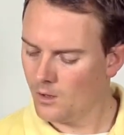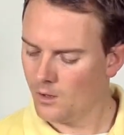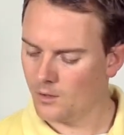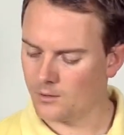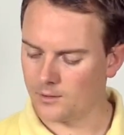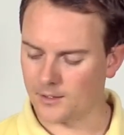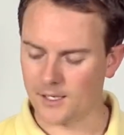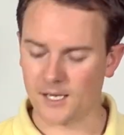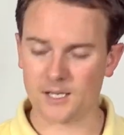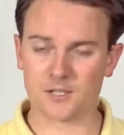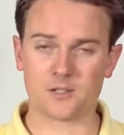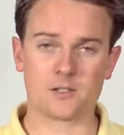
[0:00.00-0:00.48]

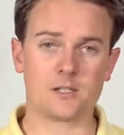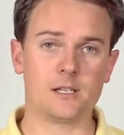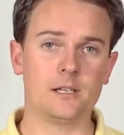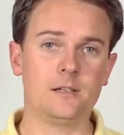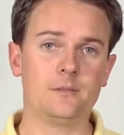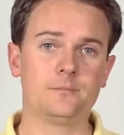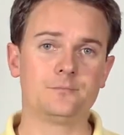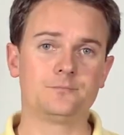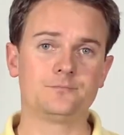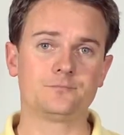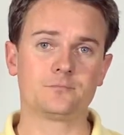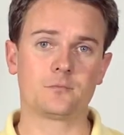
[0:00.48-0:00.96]

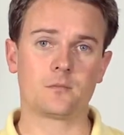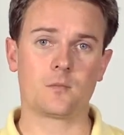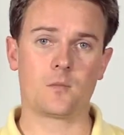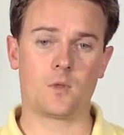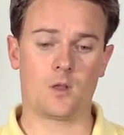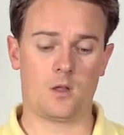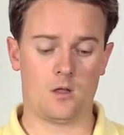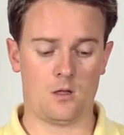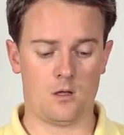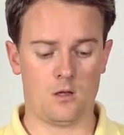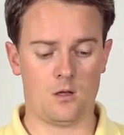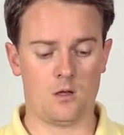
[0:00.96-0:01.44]
Lastly,
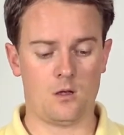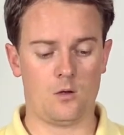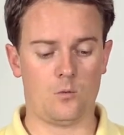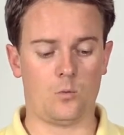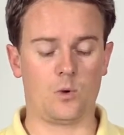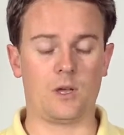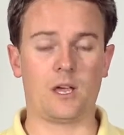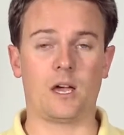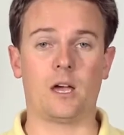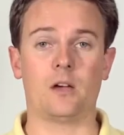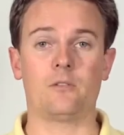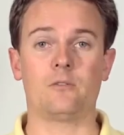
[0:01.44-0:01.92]

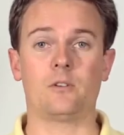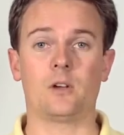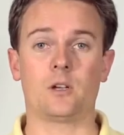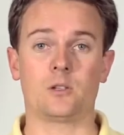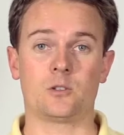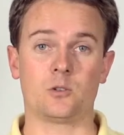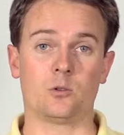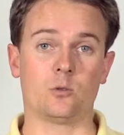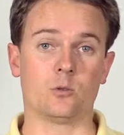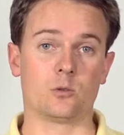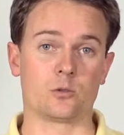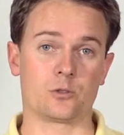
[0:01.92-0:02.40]
we have a
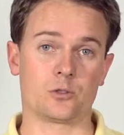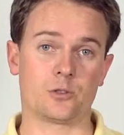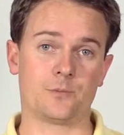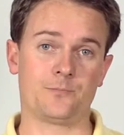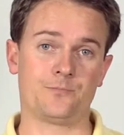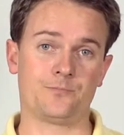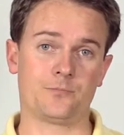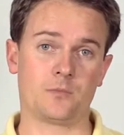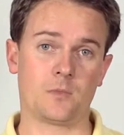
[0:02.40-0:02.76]
torch.